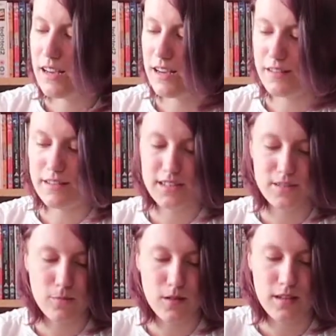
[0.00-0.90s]
Uh, the
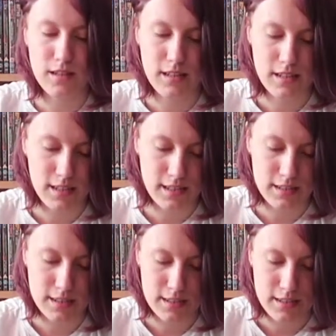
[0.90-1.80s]
next one
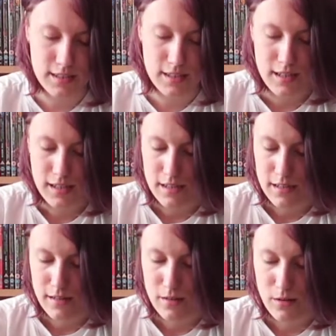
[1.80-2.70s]
is
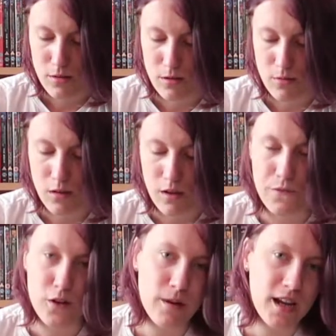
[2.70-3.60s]
a
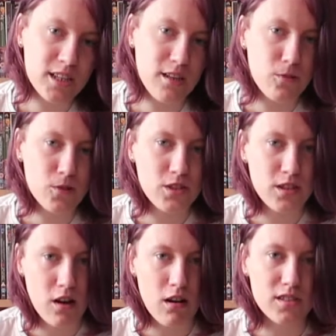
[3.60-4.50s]
film I actually watched
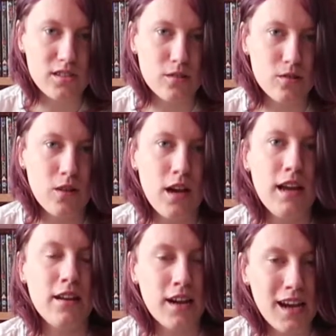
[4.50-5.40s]
in high school
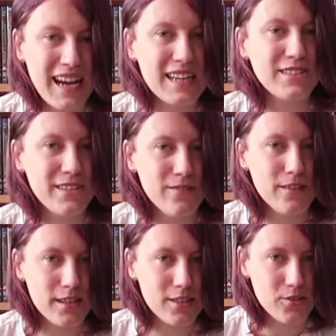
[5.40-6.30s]
and I actually
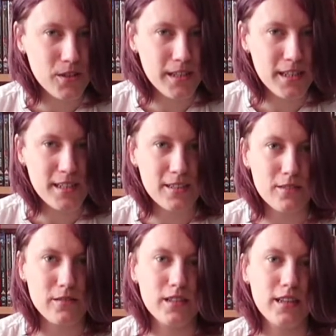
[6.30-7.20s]
really enjoyed it
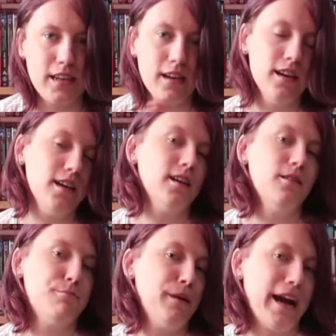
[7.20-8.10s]
because obviously
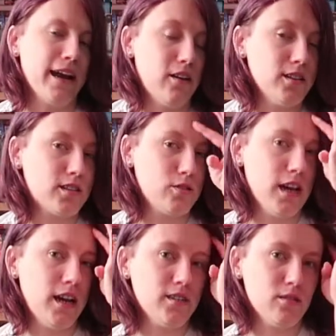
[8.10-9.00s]
back in high school
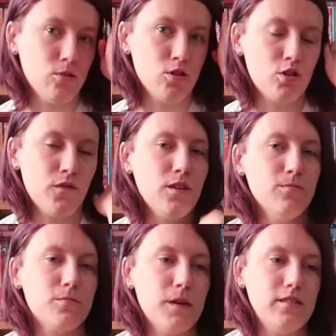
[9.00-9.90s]
you had to watch
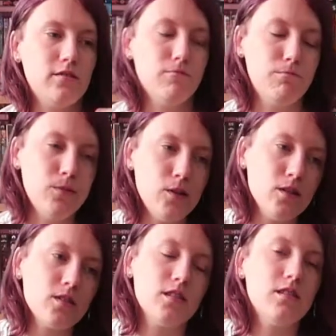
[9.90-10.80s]
films based on
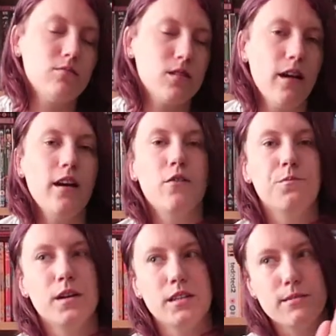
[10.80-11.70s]
books and it was like
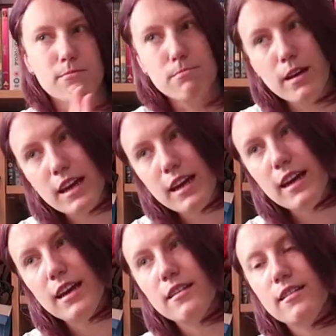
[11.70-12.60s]
Of Mice and
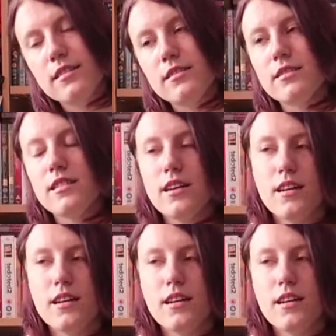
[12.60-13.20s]
Men and